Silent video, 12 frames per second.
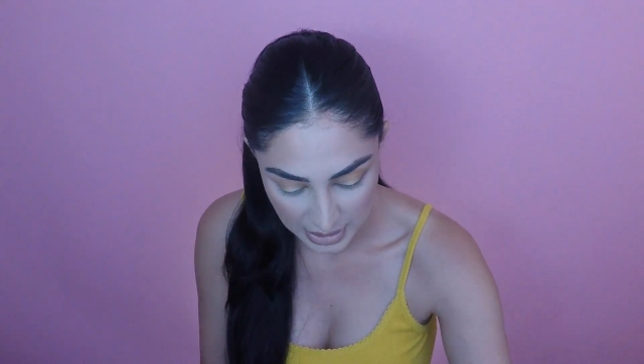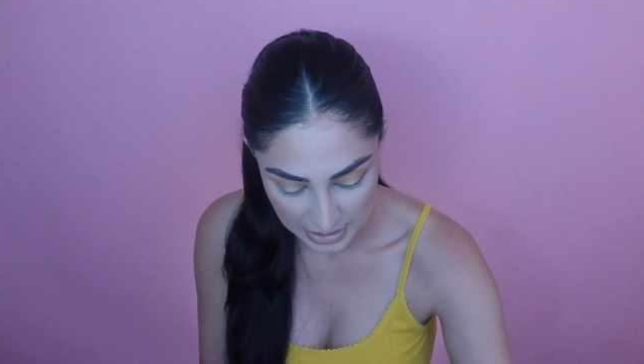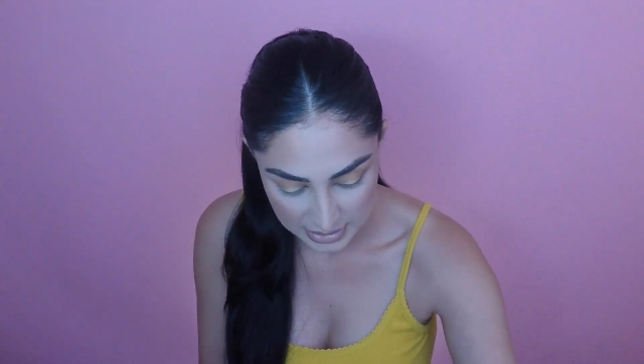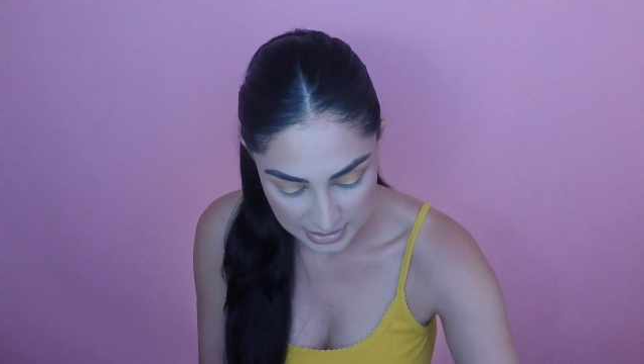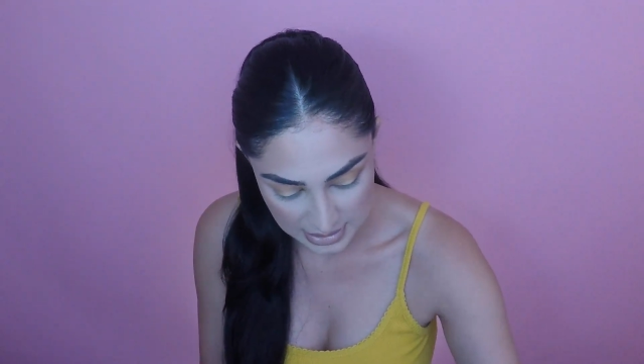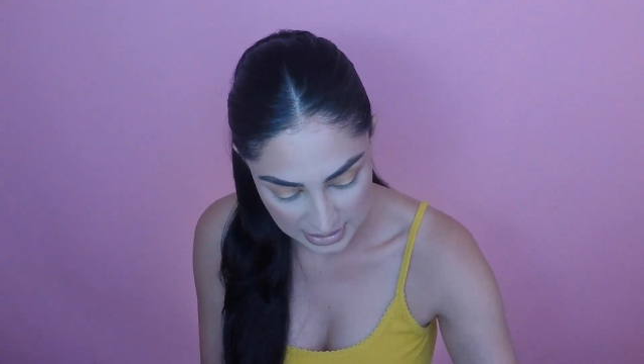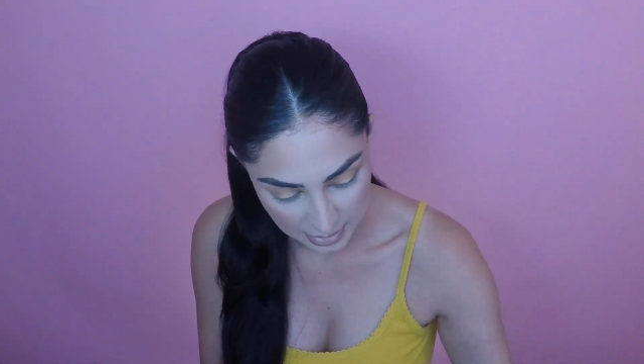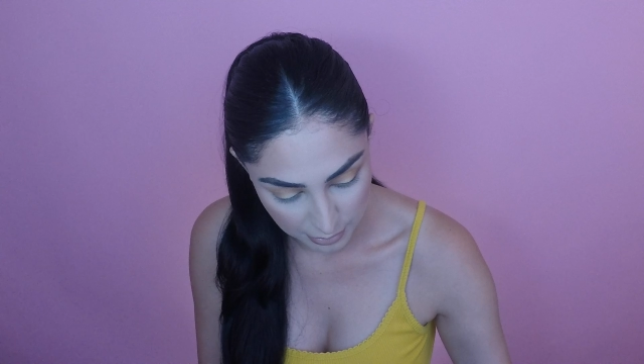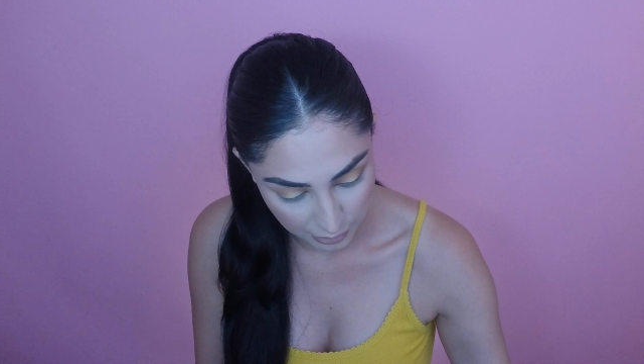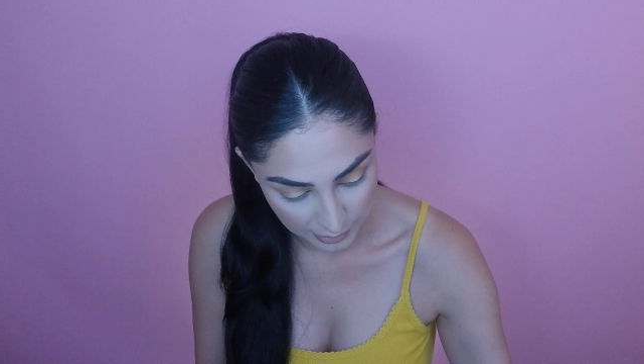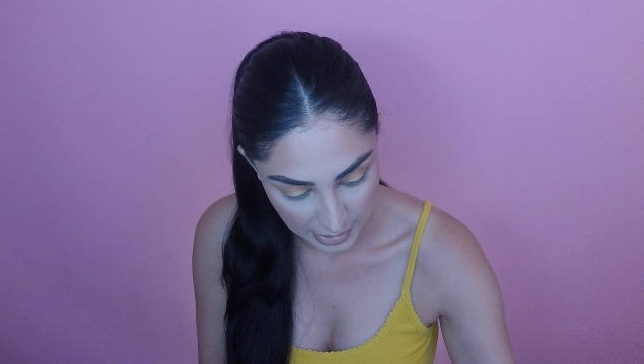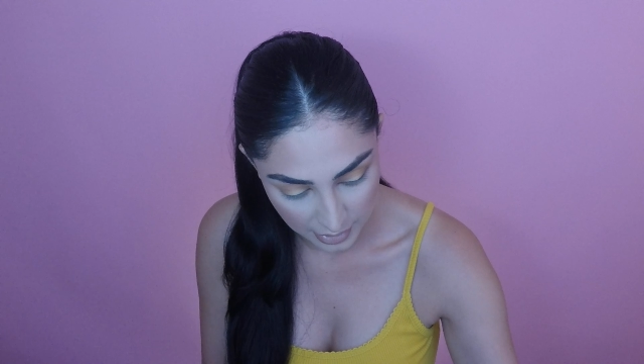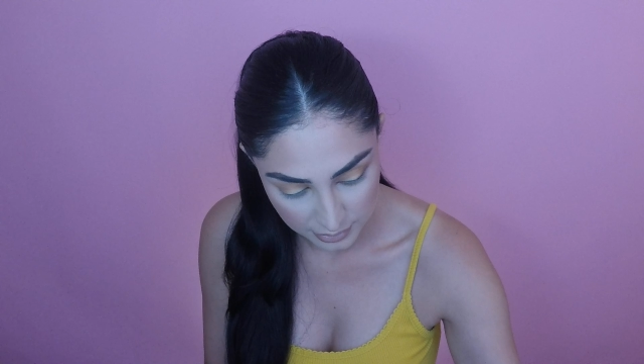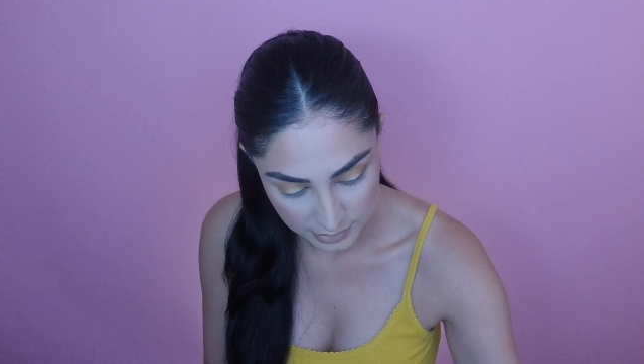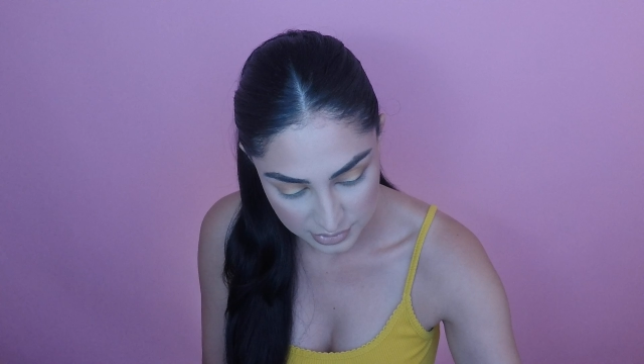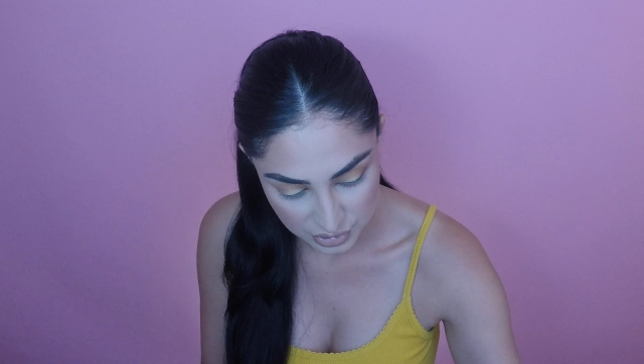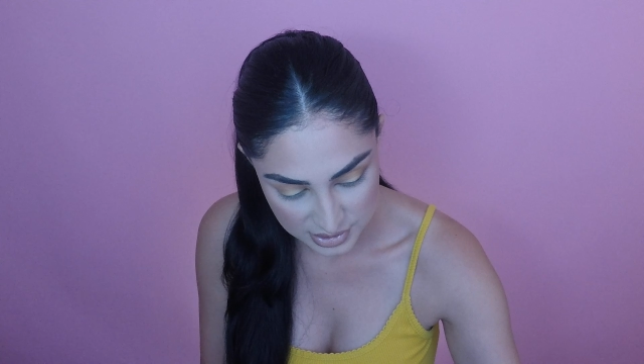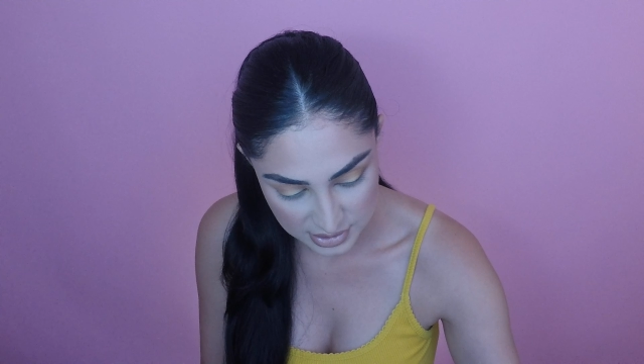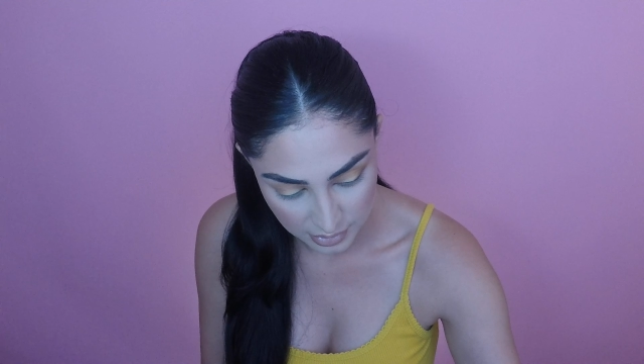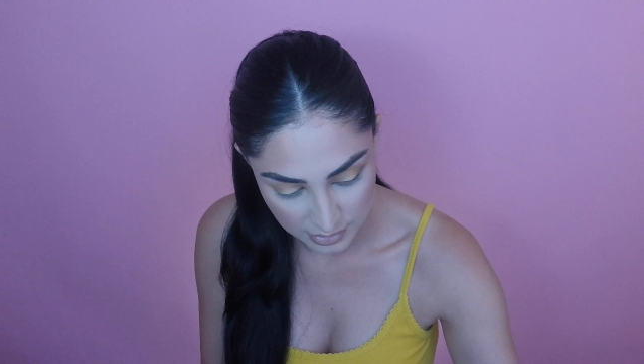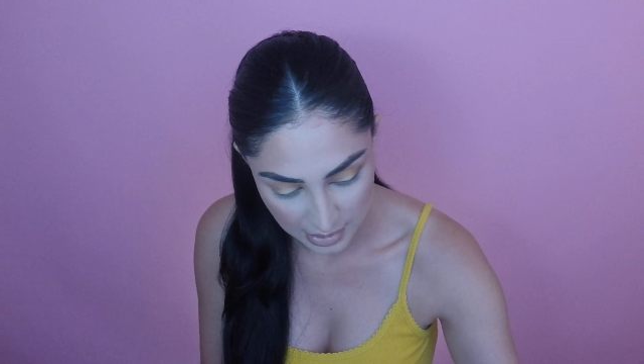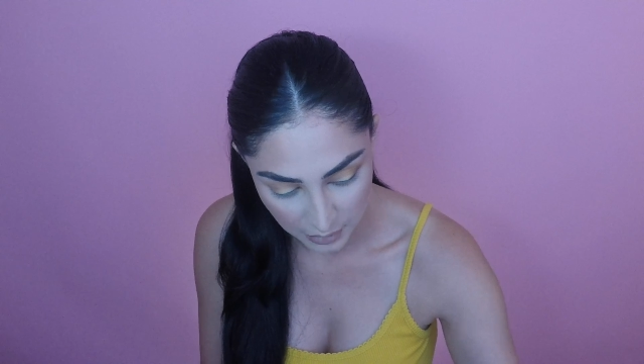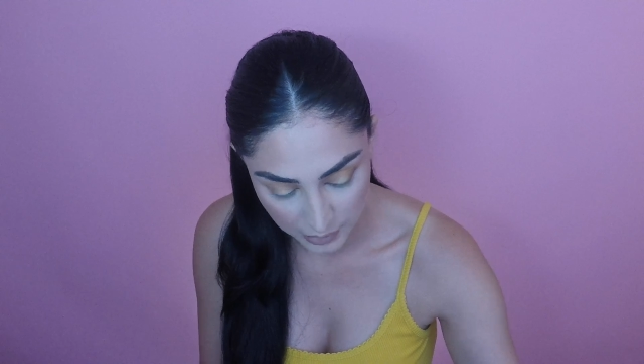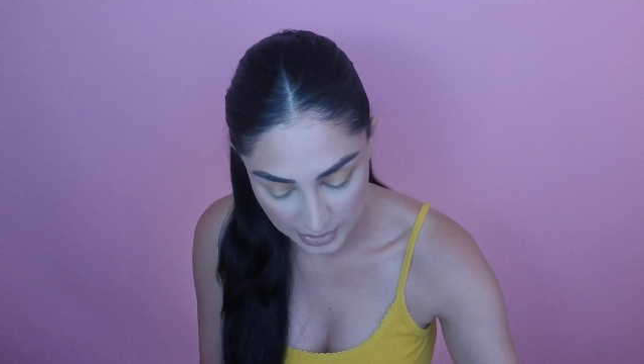the brown, just so that
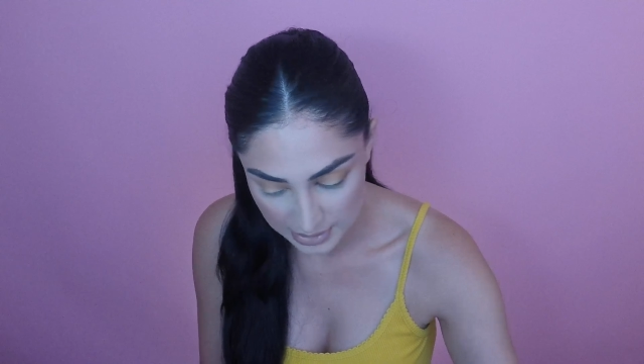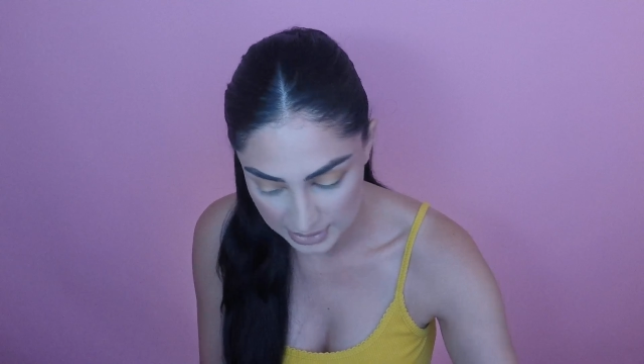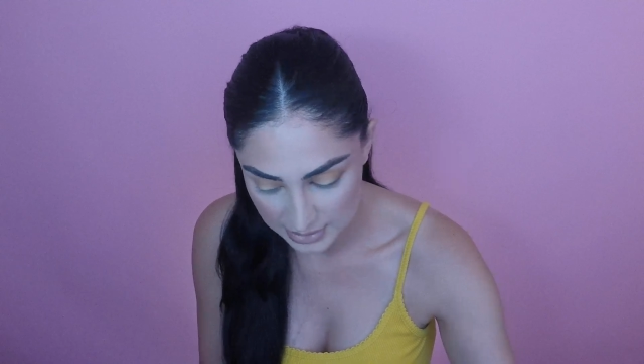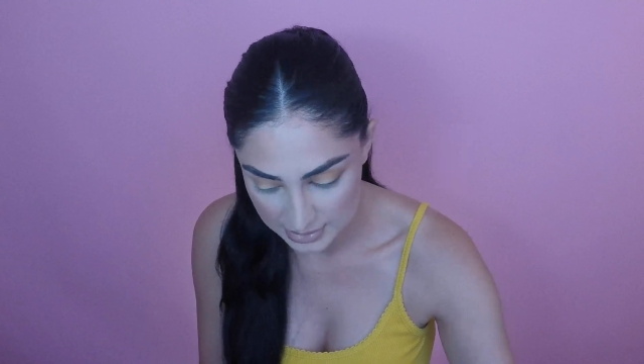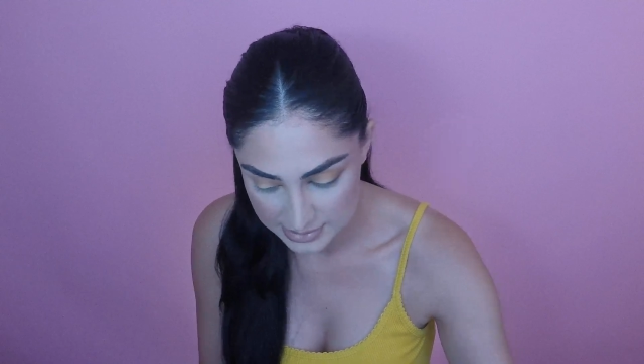way it is